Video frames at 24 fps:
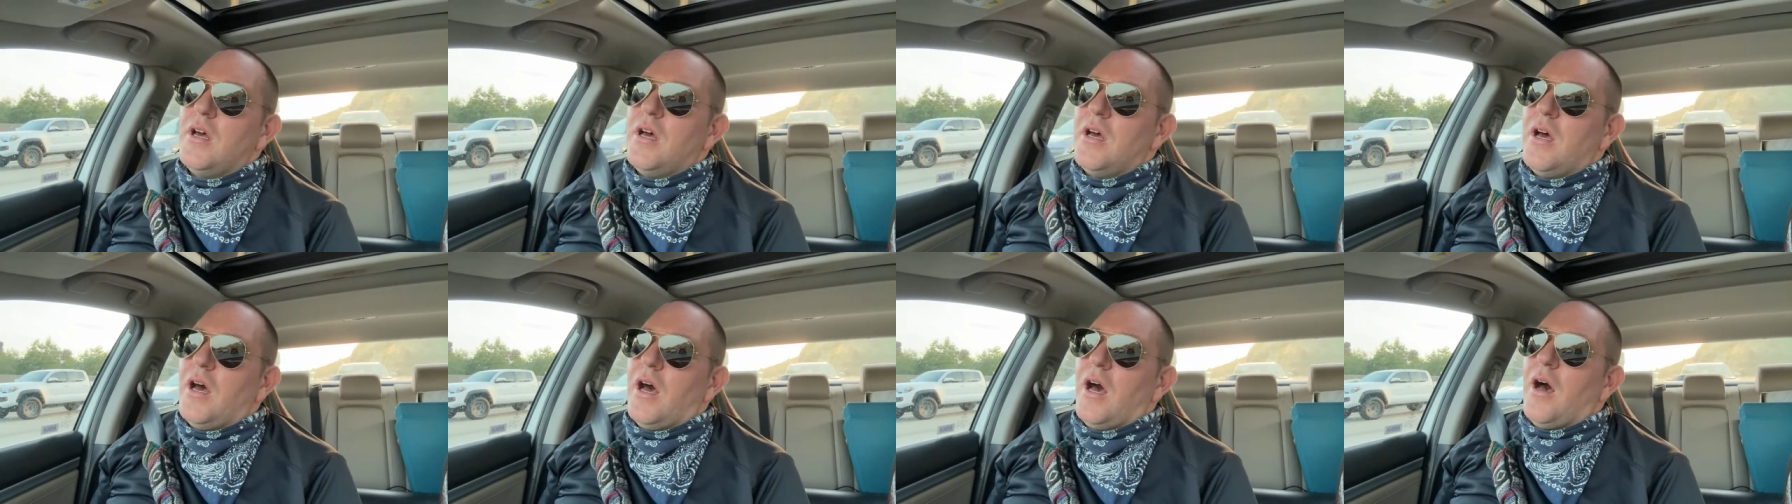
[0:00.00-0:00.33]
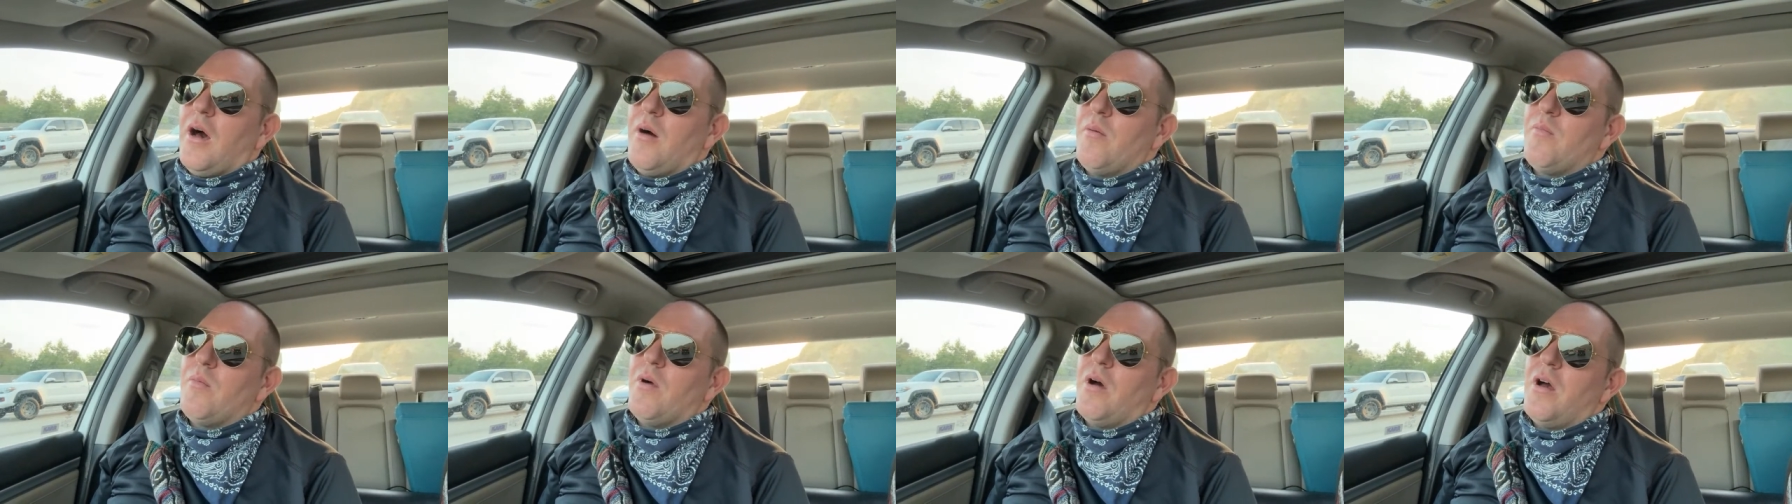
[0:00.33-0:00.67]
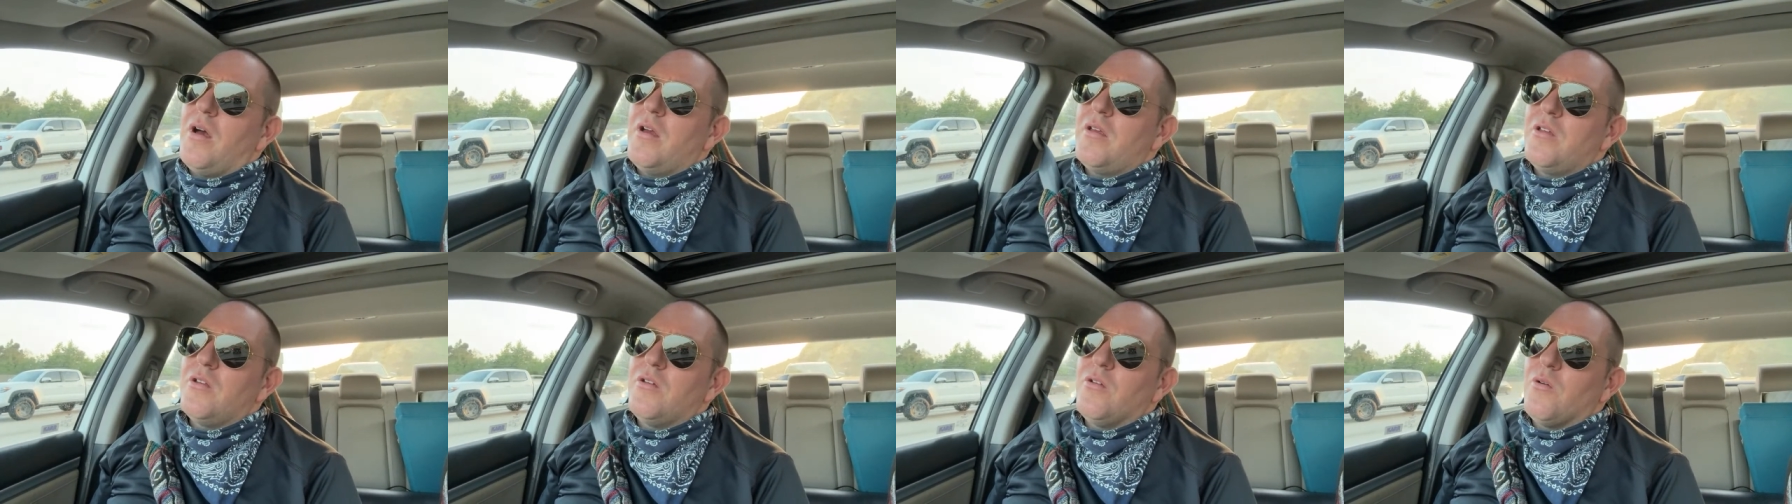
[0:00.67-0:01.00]

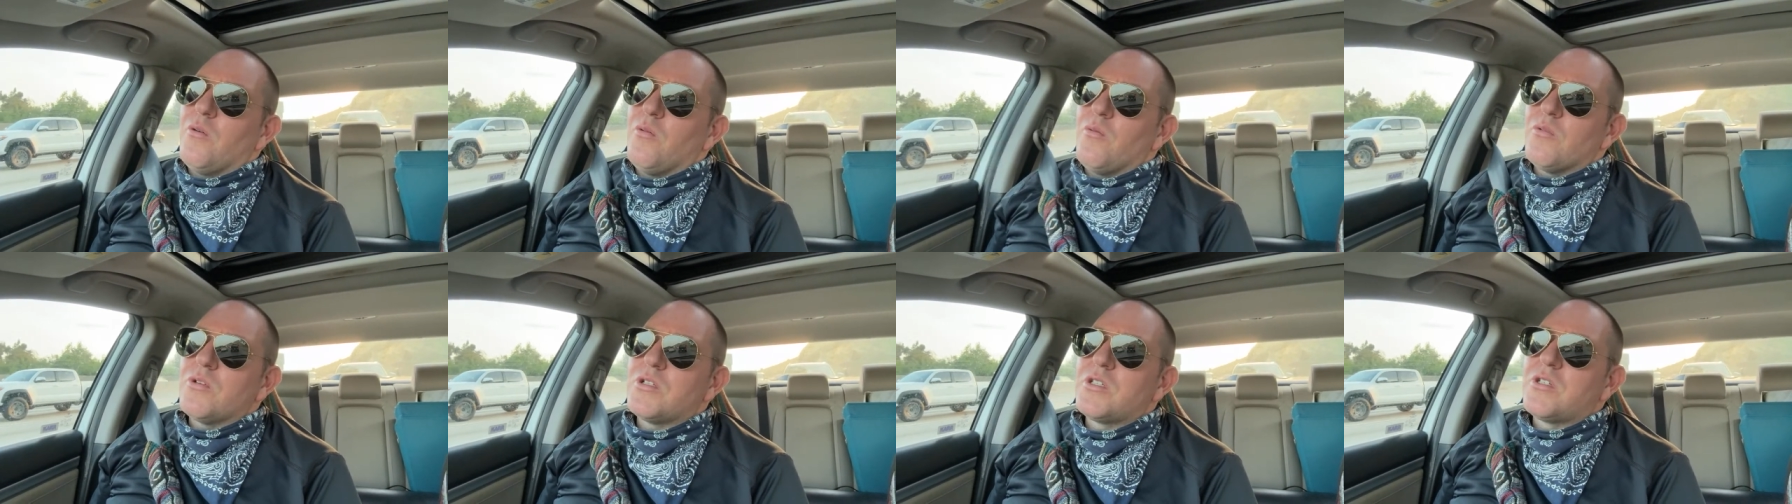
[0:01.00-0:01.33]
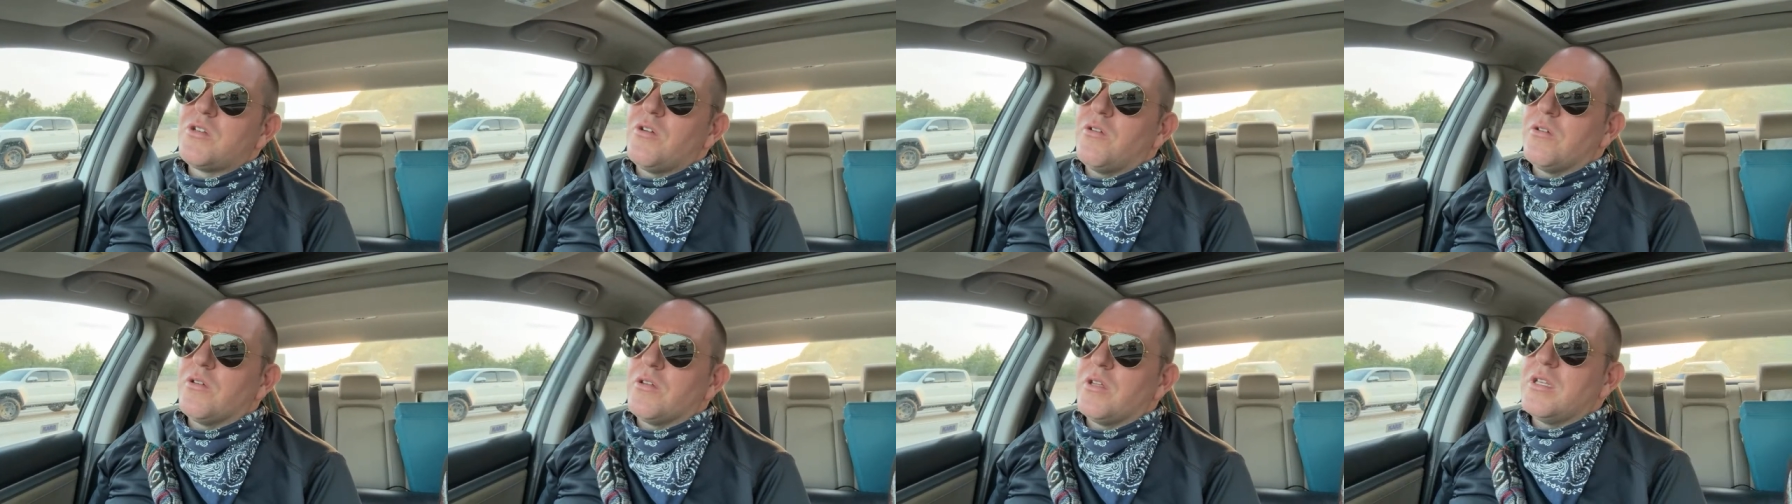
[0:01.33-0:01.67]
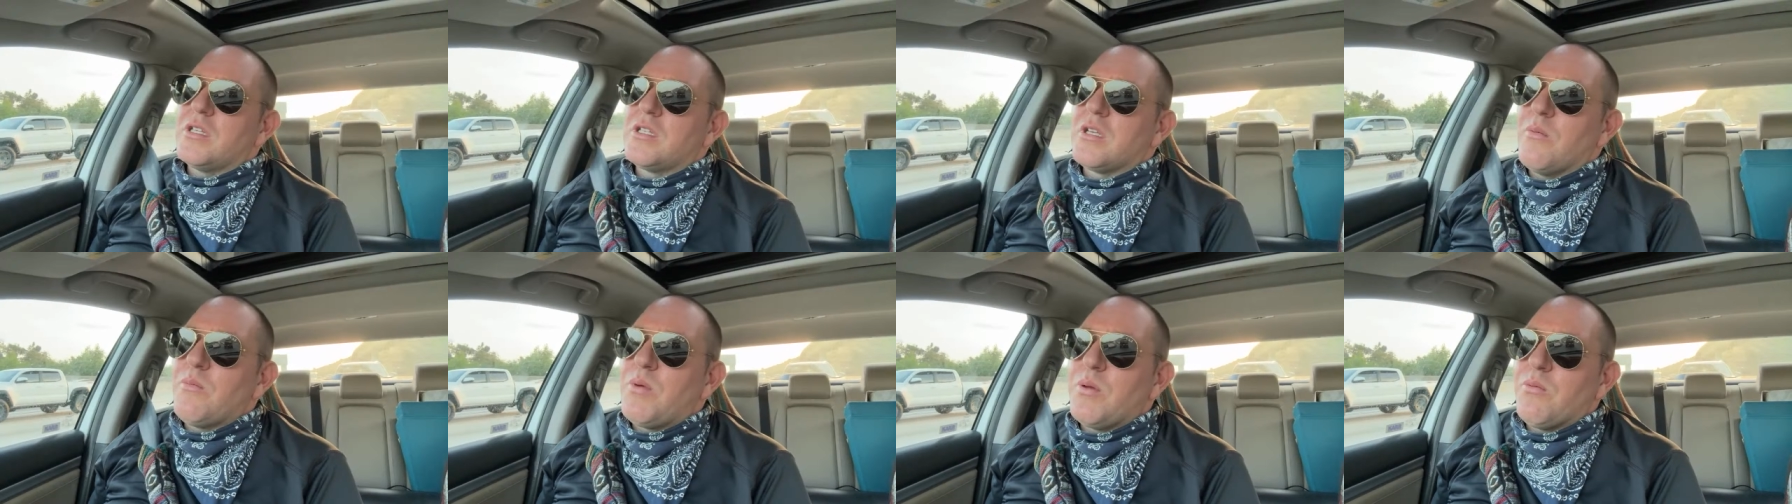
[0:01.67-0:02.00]
Certainly
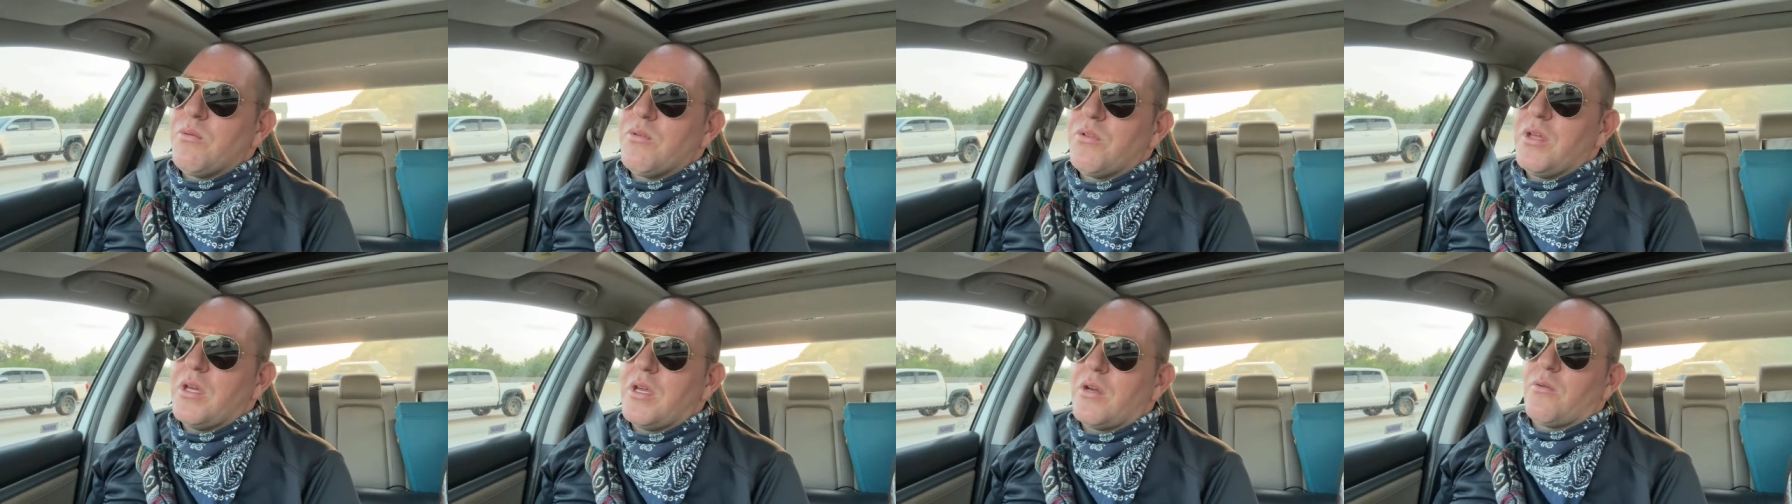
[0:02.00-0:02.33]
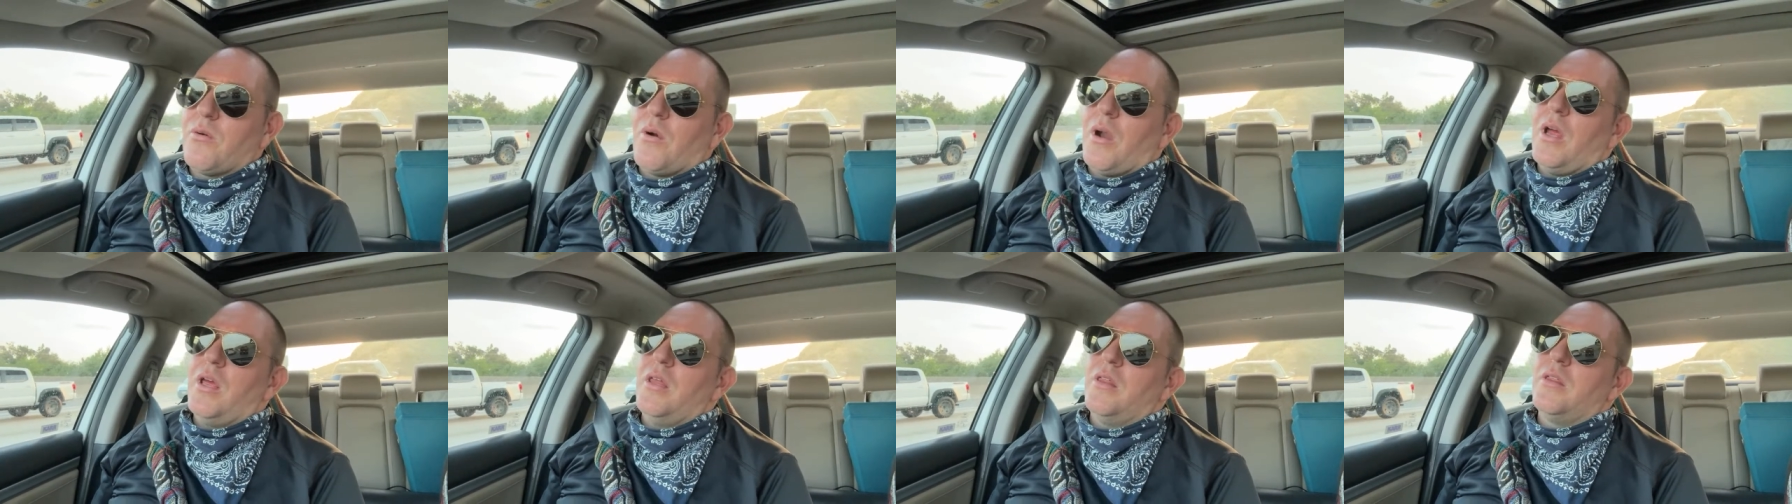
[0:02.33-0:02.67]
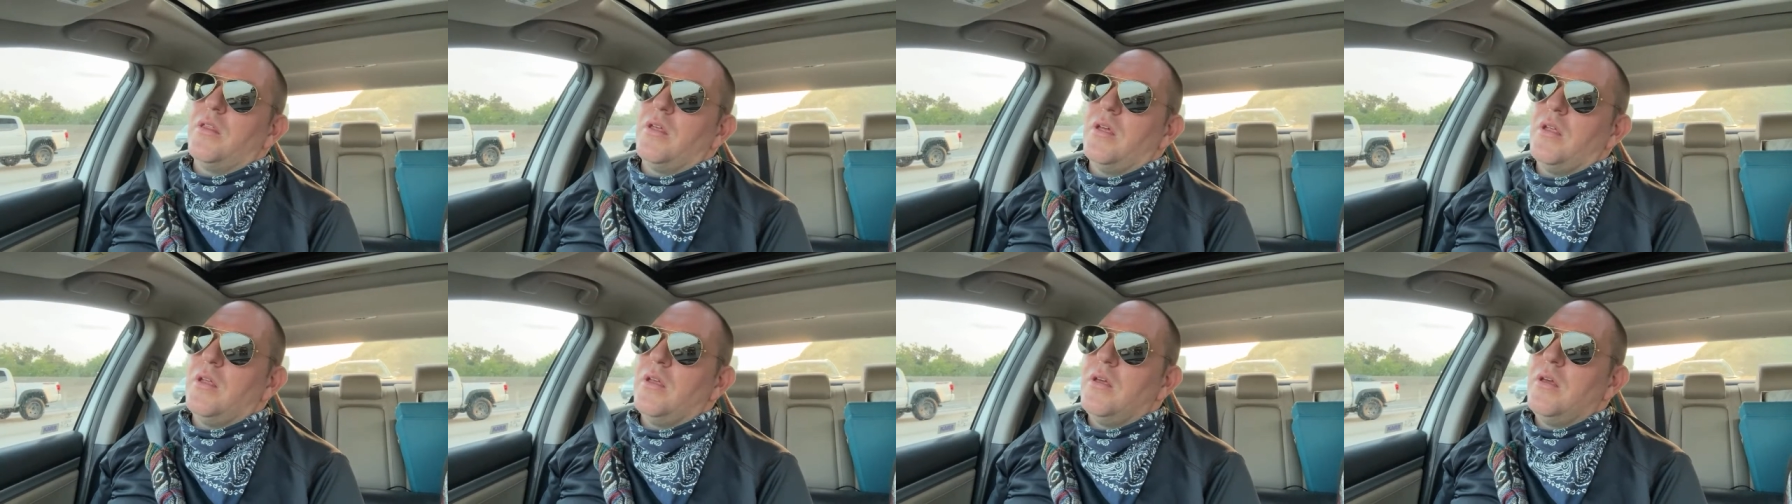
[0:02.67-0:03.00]
some people think, right, that,